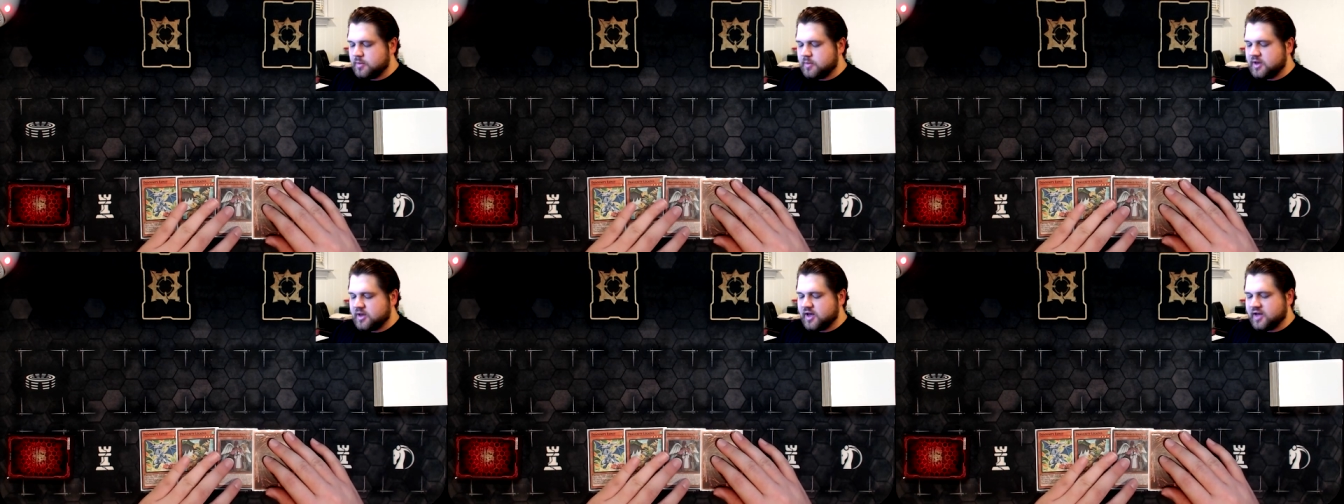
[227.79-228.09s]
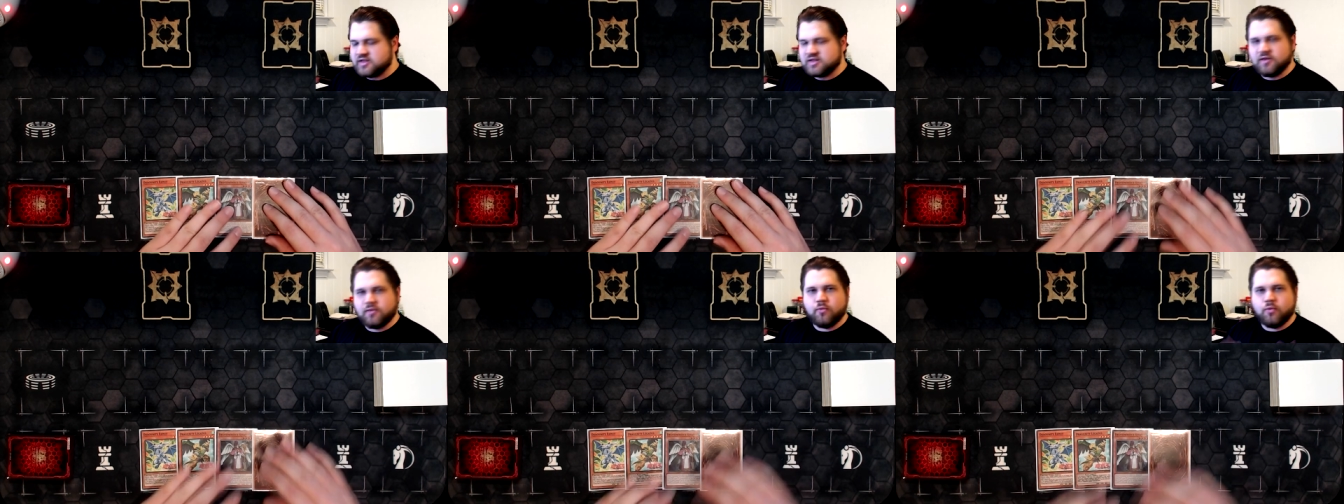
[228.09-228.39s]

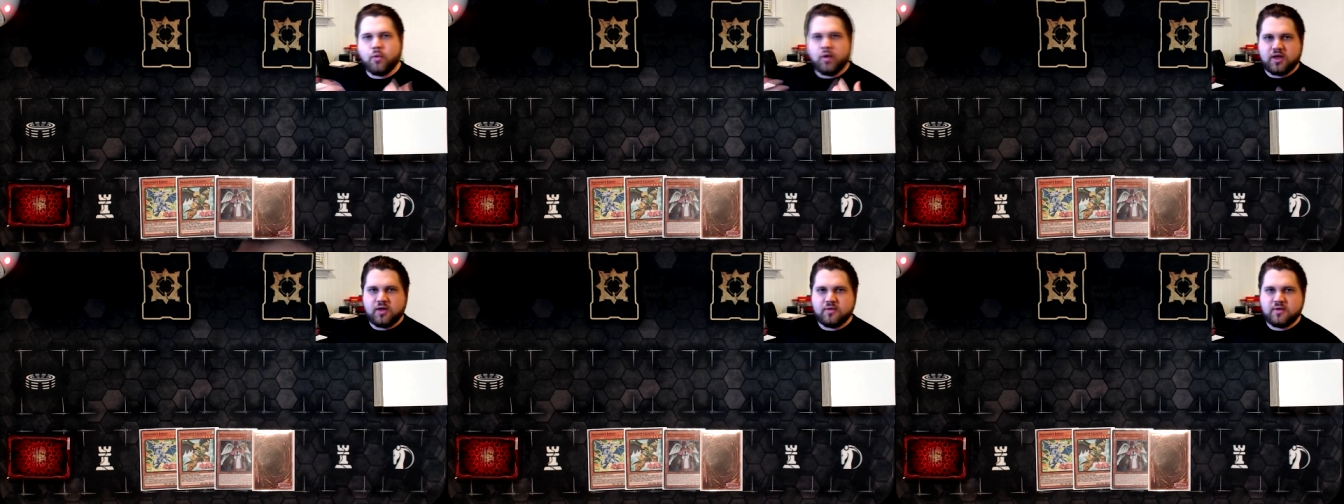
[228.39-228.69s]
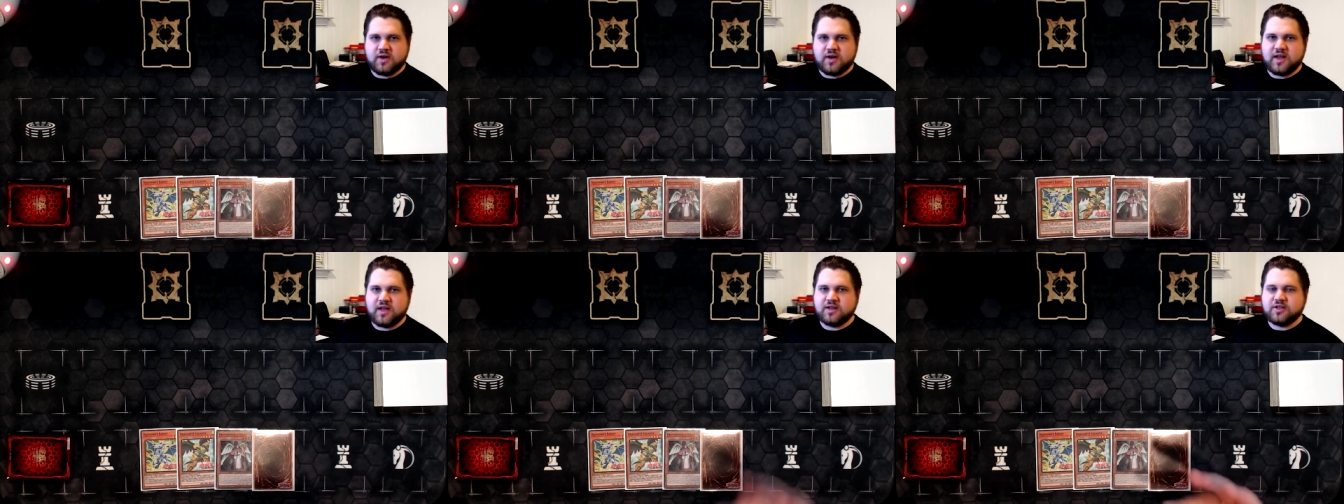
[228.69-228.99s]
simply because of
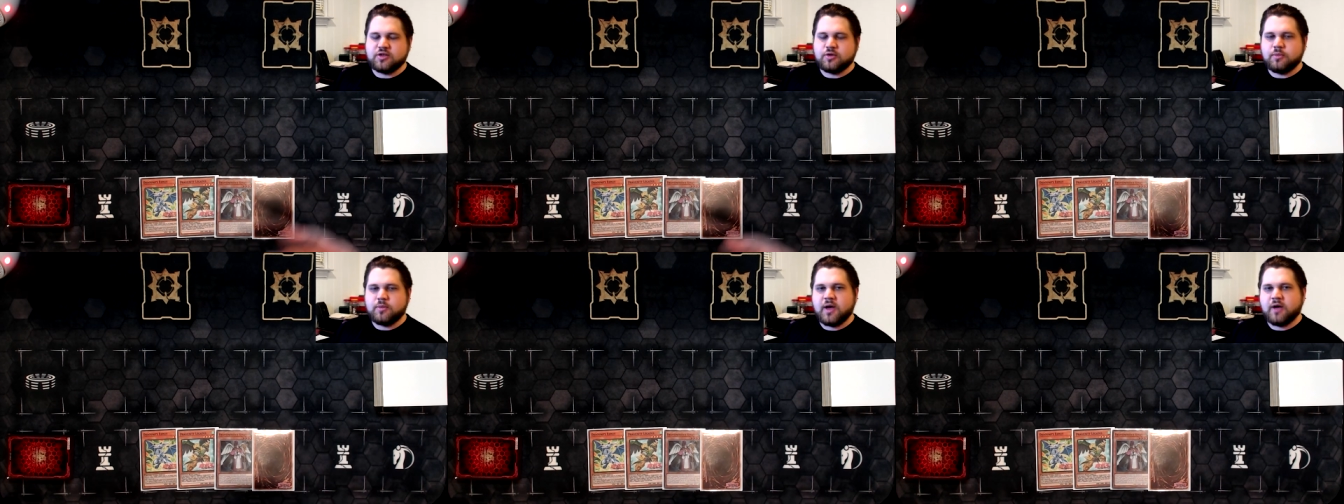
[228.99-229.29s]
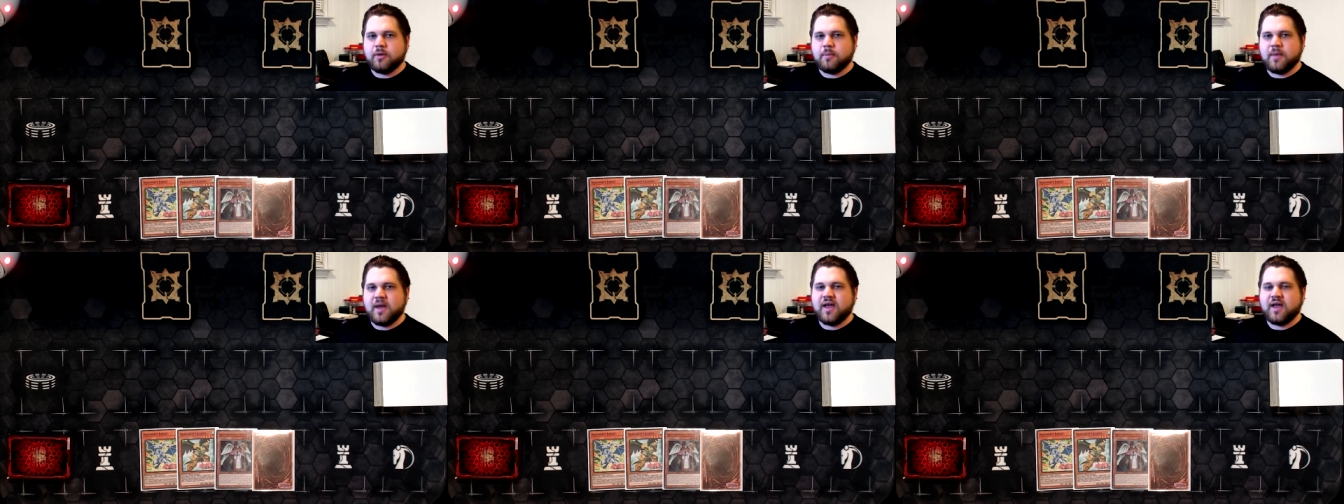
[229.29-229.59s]
what you need
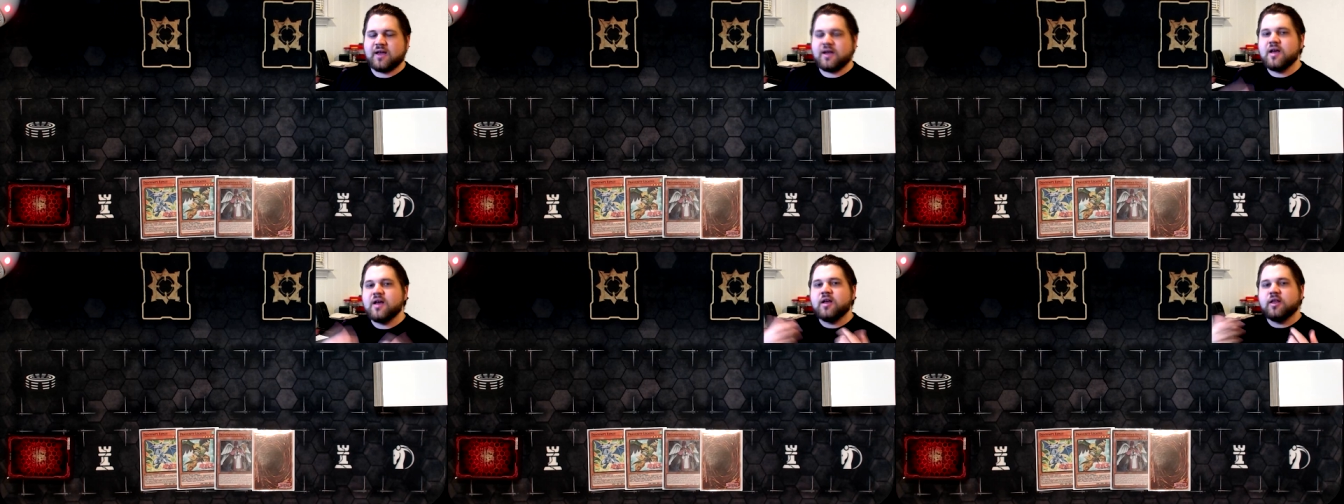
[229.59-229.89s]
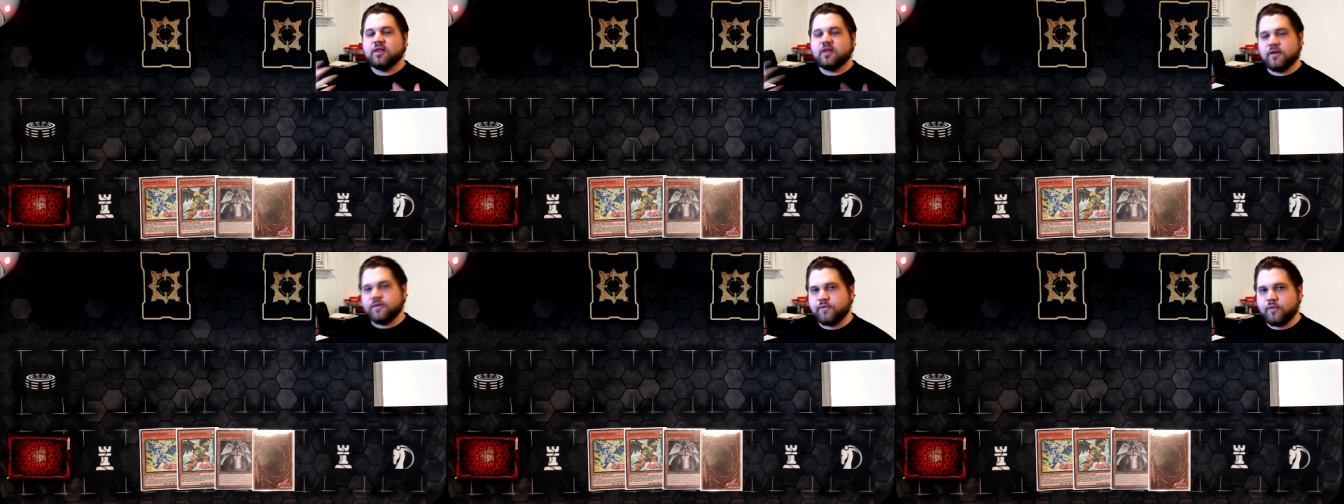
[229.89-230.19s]
to be able to
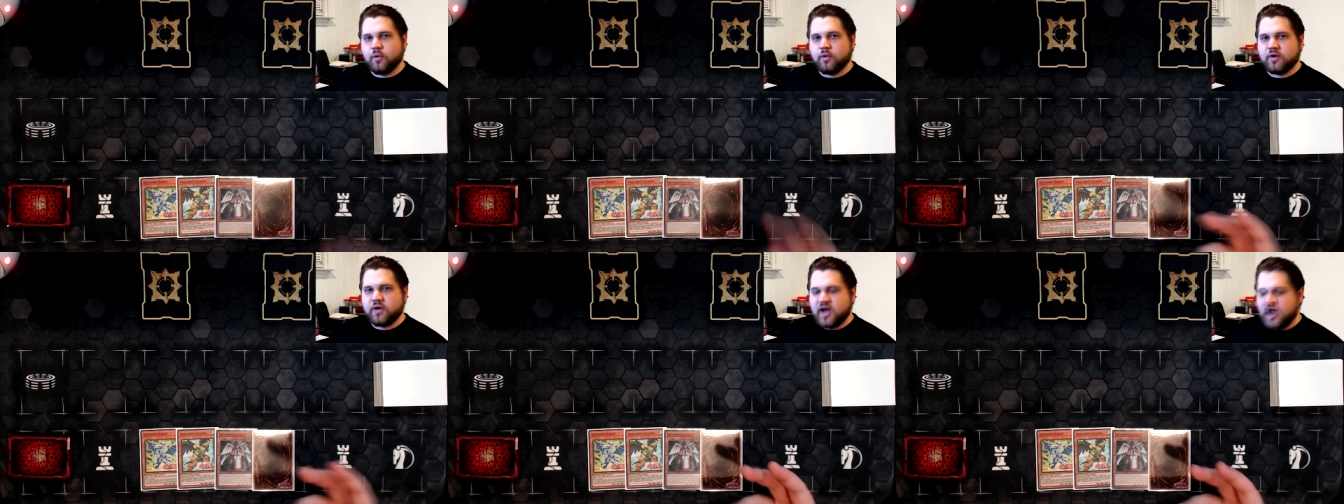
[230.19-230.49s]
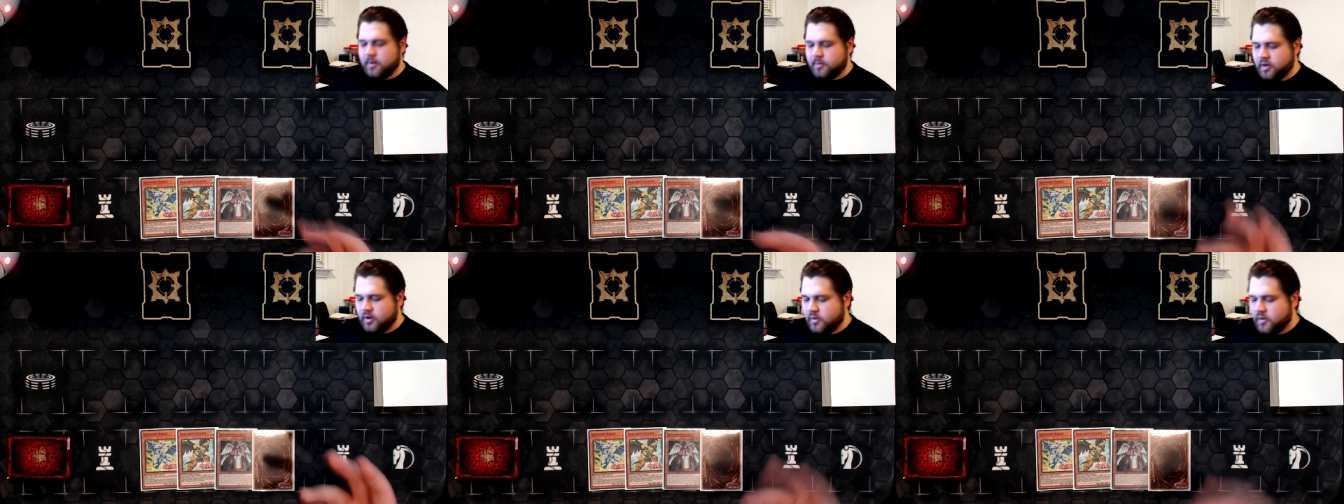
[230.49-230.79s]
make the
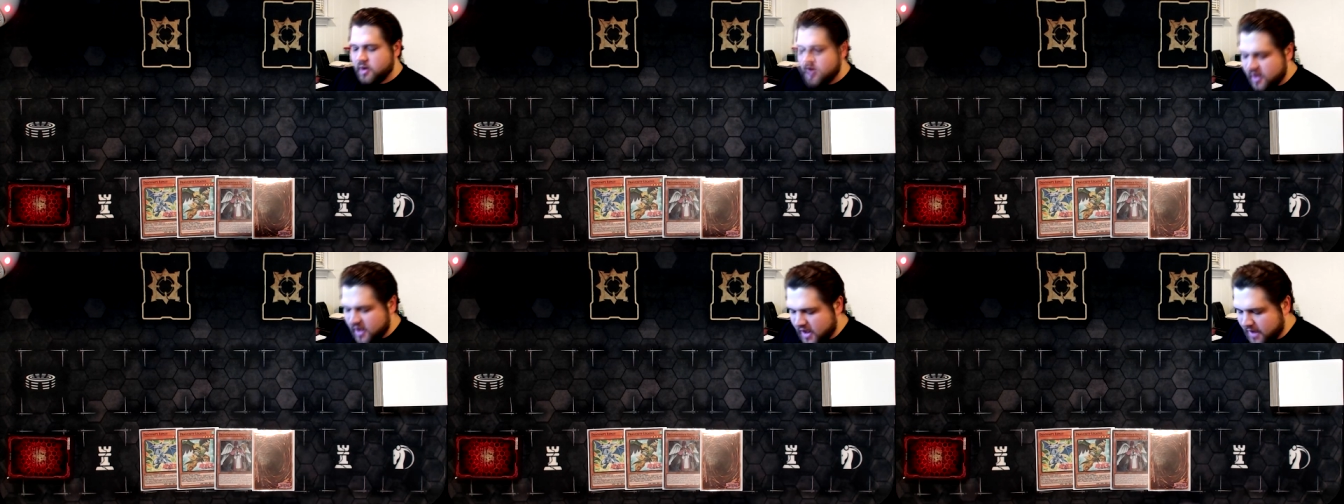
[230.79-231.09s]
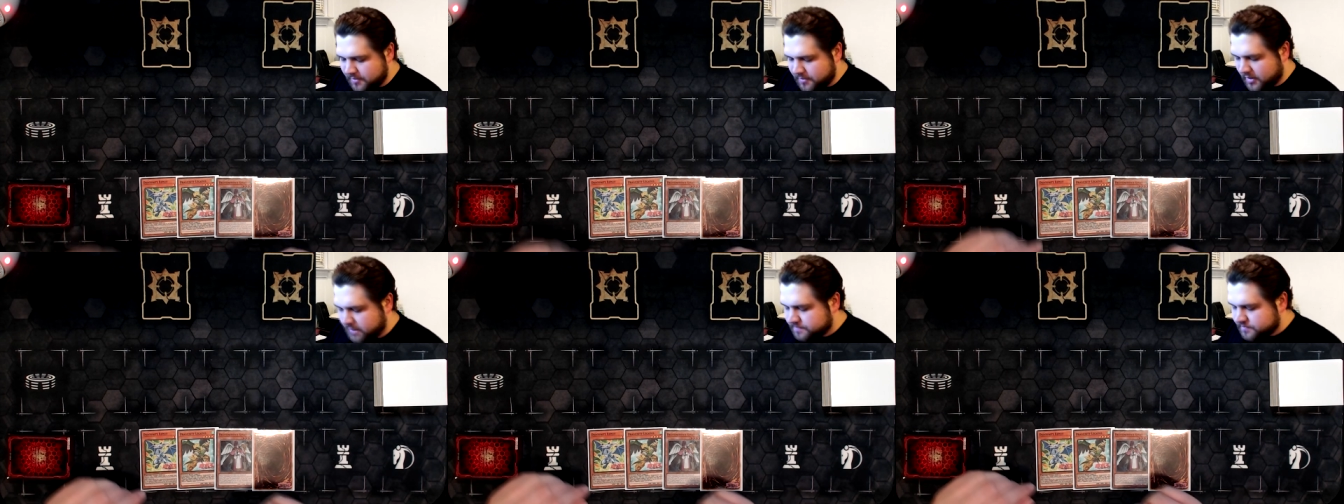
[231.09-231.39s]
full combo
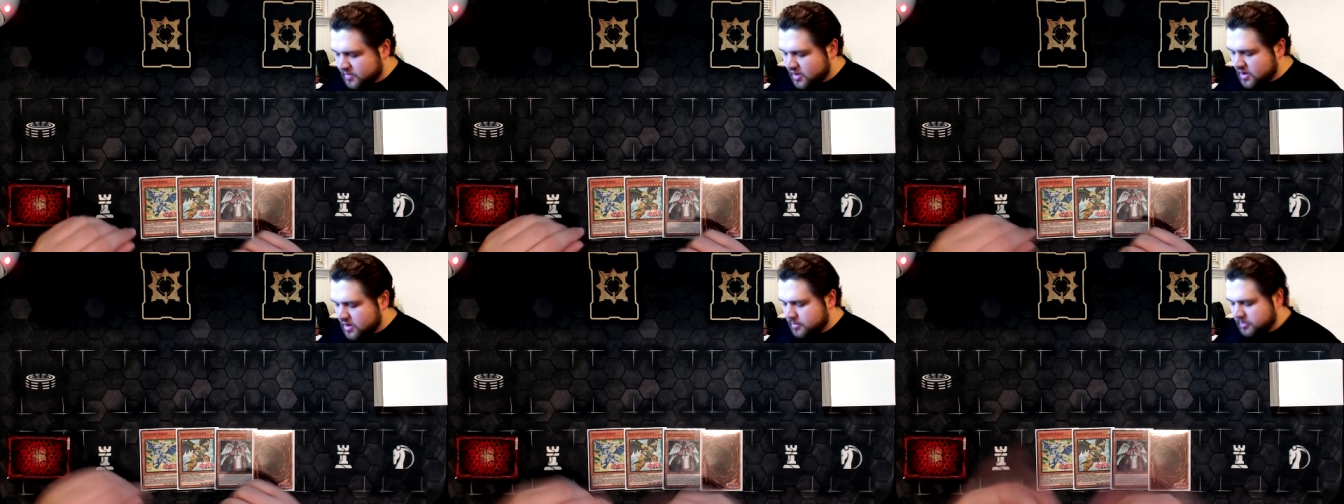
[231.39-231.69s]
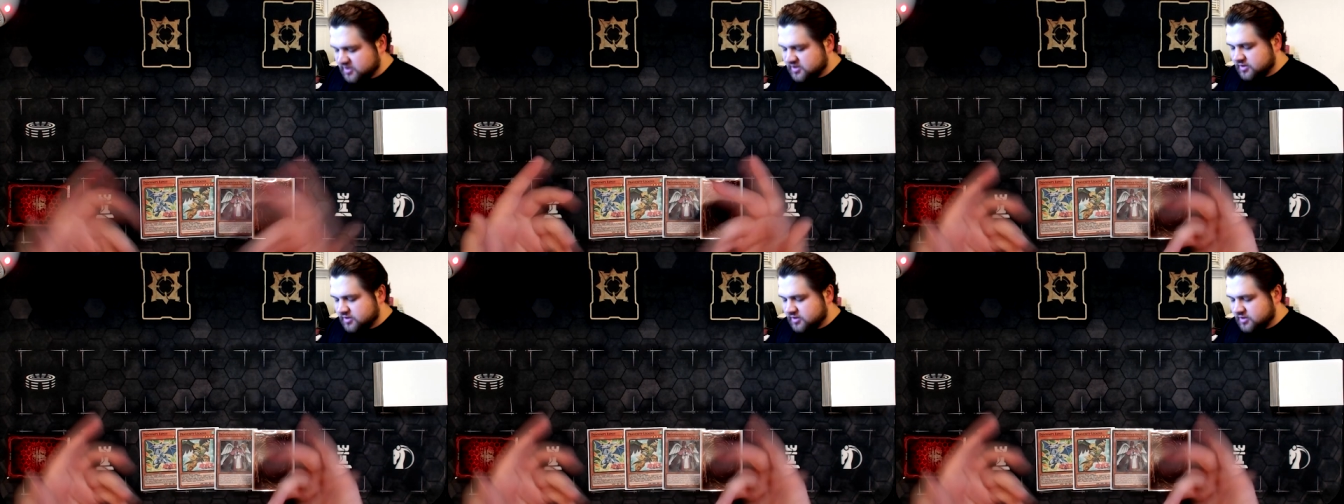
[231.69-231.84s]
happen.